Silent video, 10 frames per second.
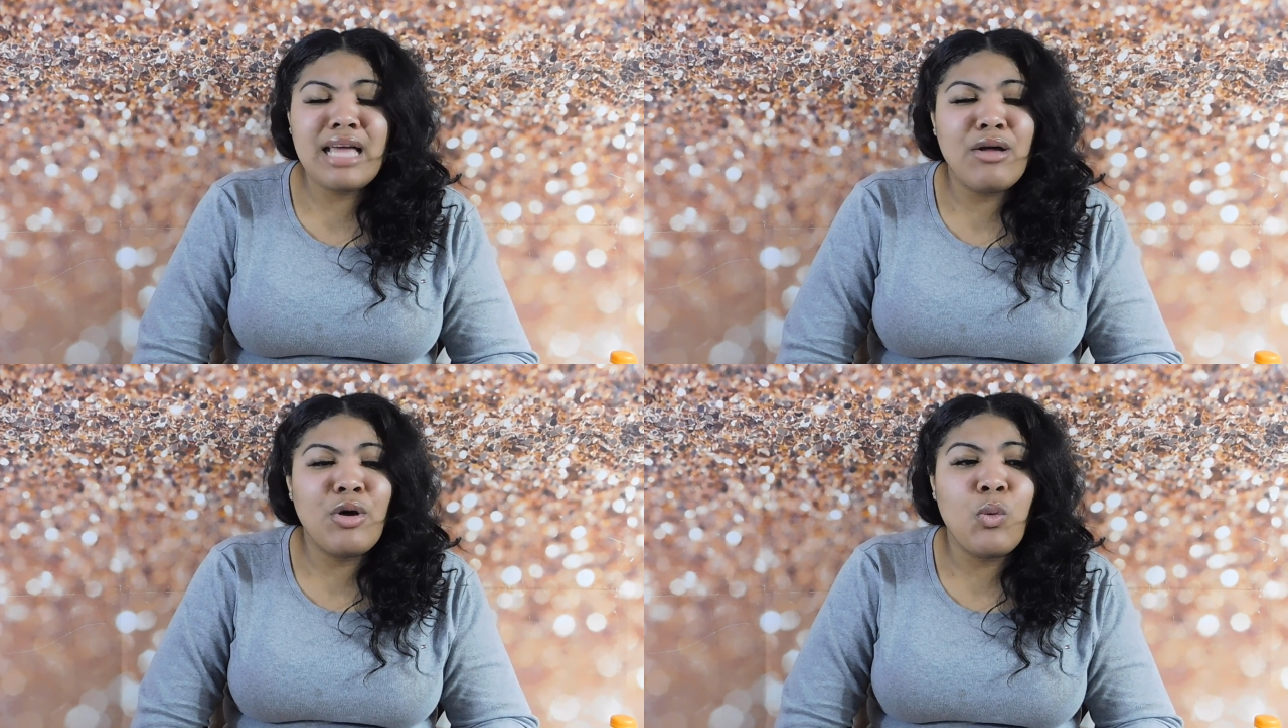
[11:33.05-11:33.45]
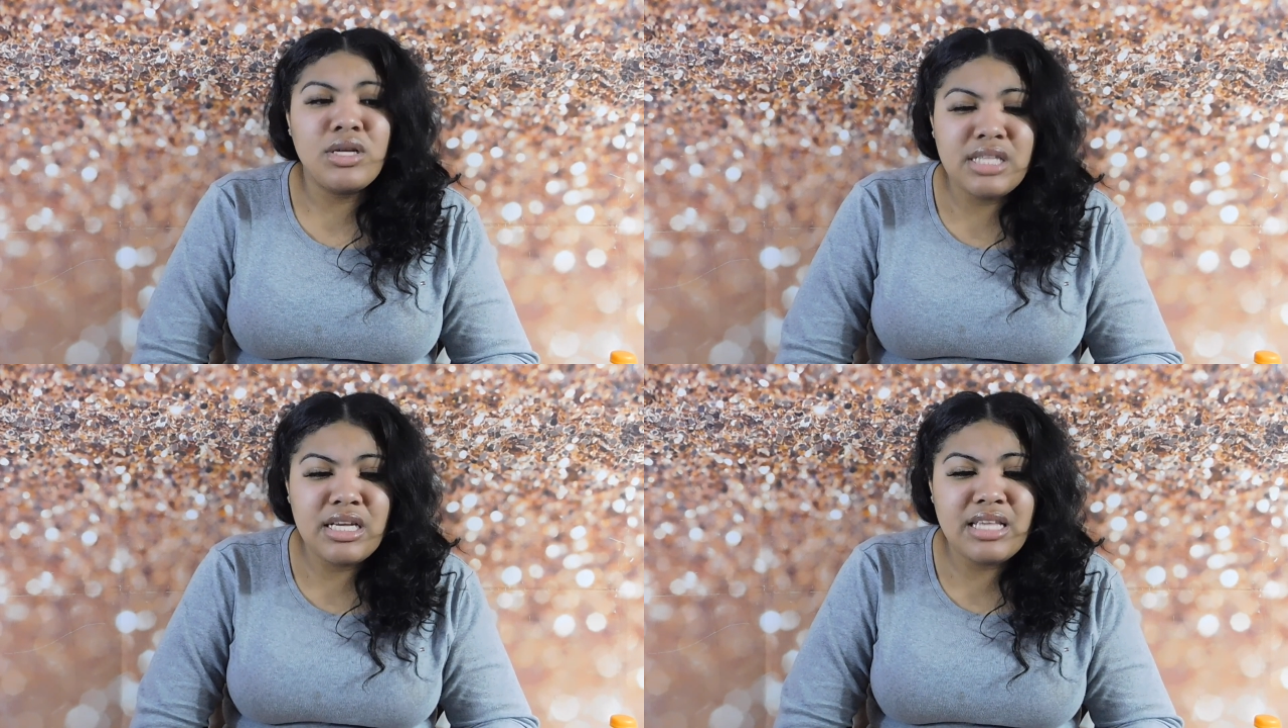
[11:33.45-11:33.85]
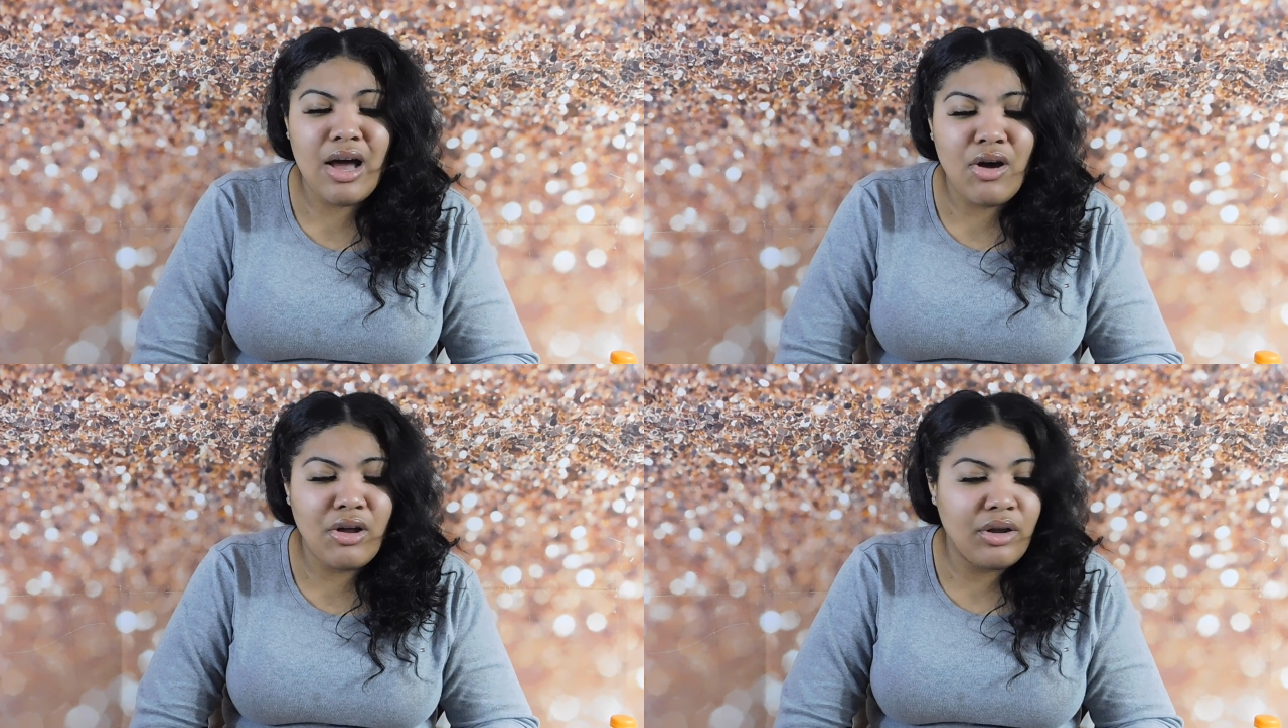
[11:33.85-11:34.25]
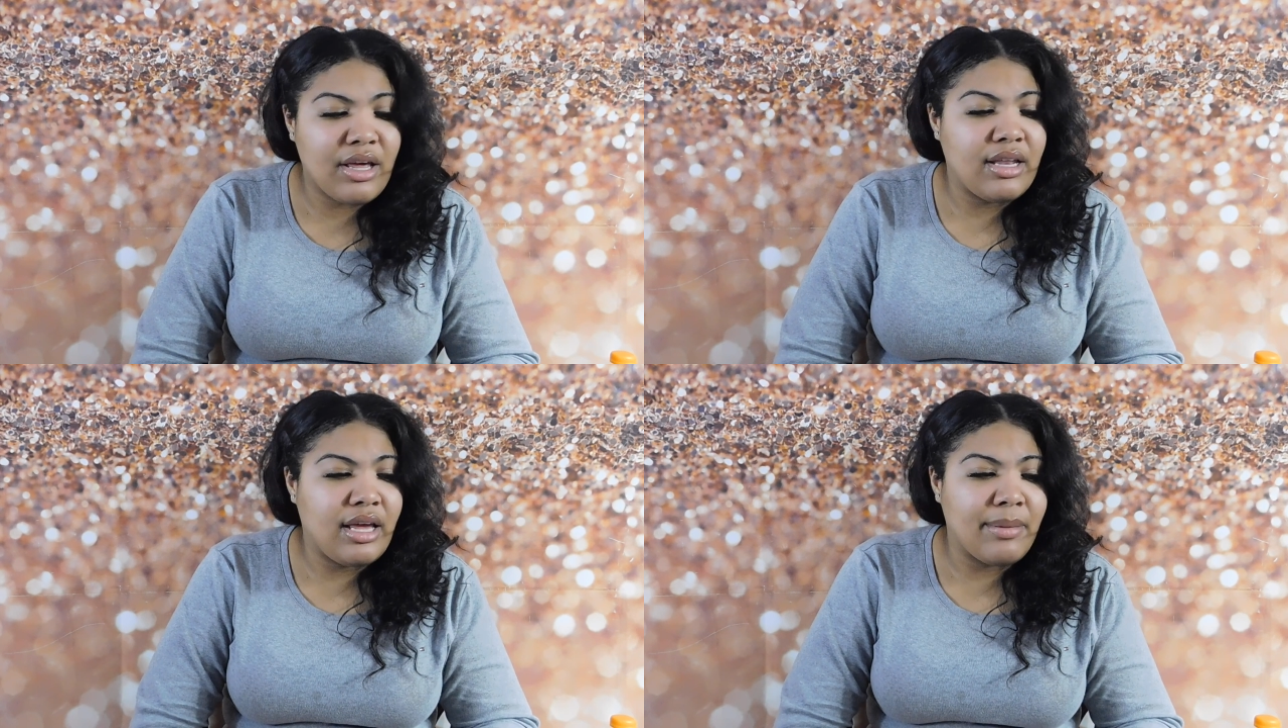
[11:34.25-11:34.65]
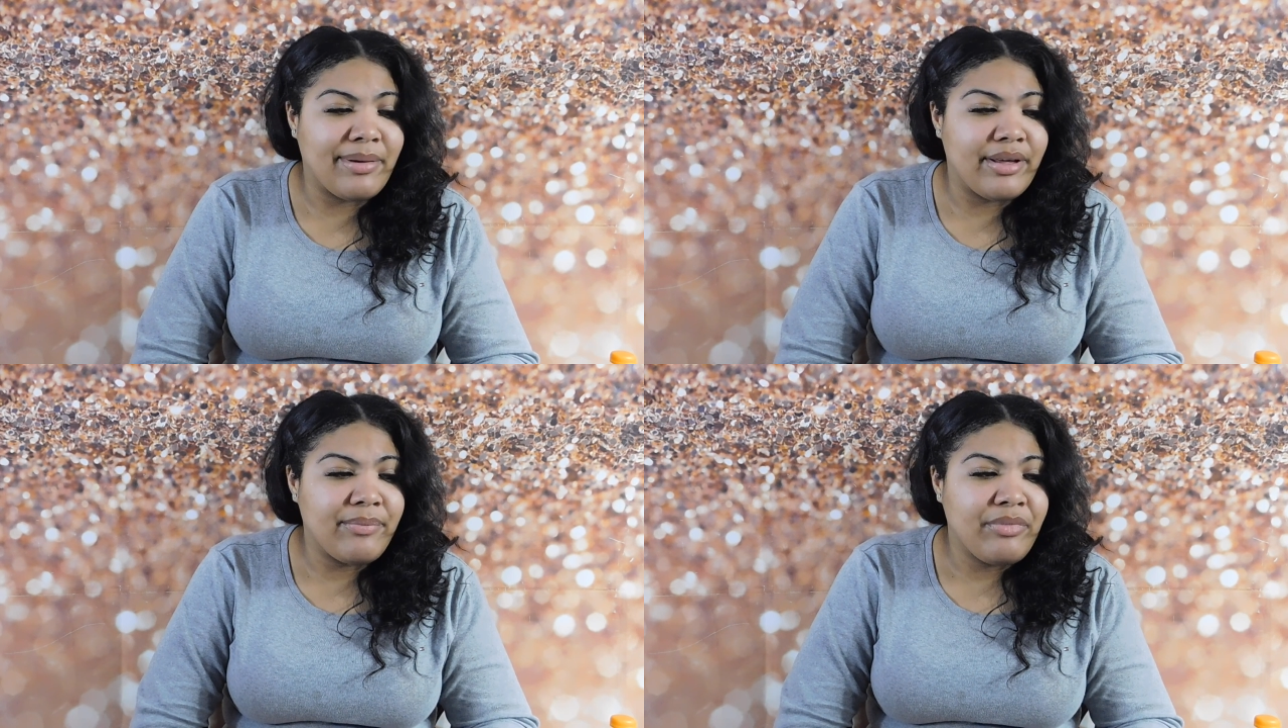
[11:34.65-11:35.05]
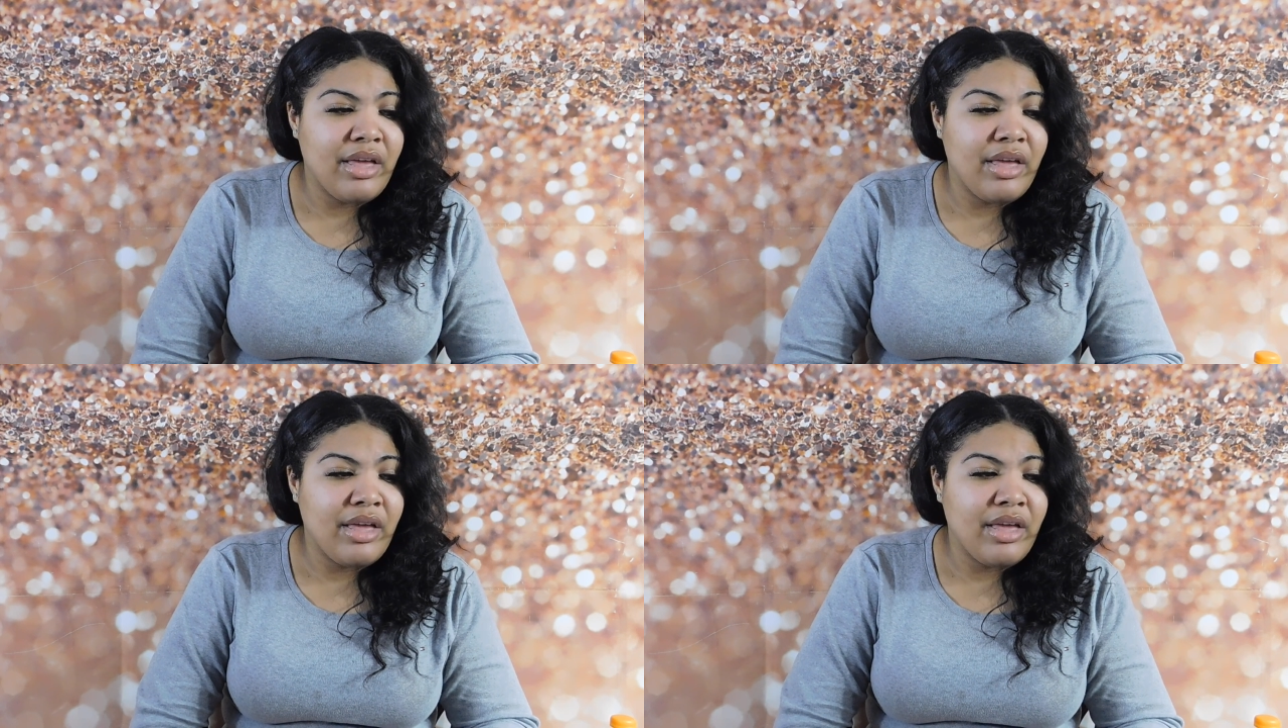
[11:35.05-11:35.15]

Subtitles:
I don't know what sneakers I had on that day, but I'm